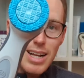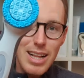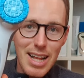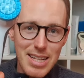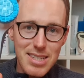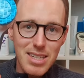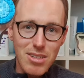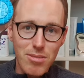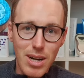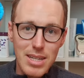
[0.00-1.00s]

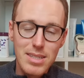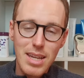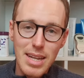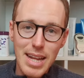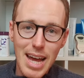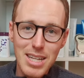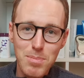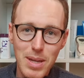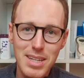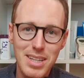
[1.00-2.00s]
cleansing device and it
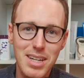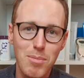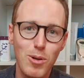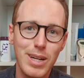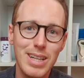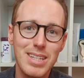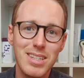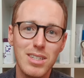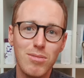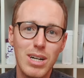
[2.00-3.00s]
has been the number one
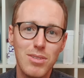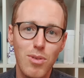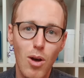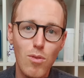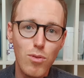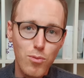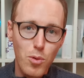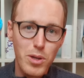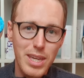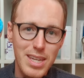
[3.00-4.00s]
cleansing device for over
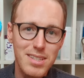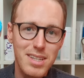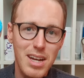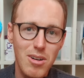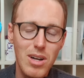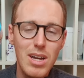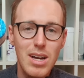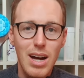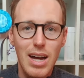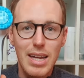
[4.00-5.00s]
four years now.
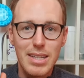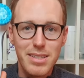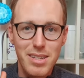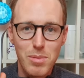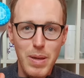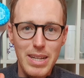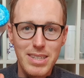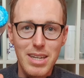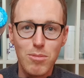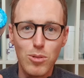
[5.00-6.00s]
I
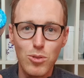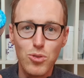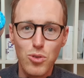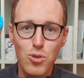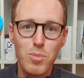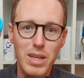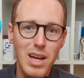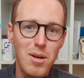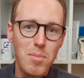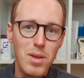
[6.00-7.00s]
suspect it will soon
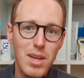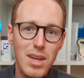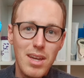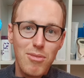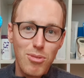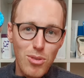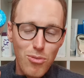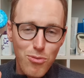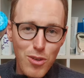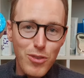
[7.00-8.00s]
become for
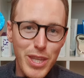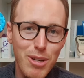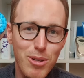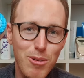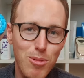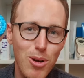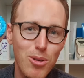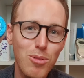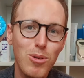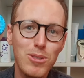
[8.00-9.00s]
the fifth year in a
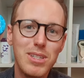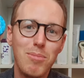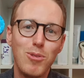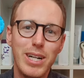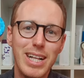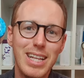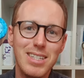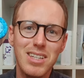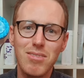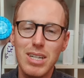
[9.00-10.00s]
row the world's number one
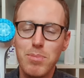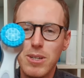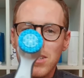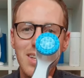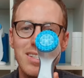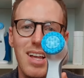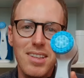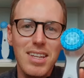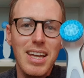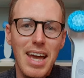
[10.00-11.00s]
cleansing device because there's
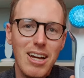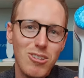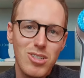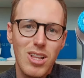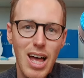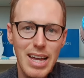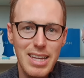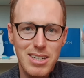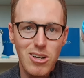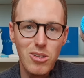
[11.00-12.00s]
nothing else
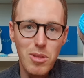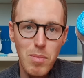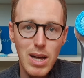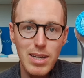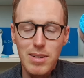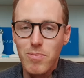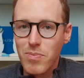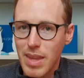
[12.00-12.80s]
like it on the market.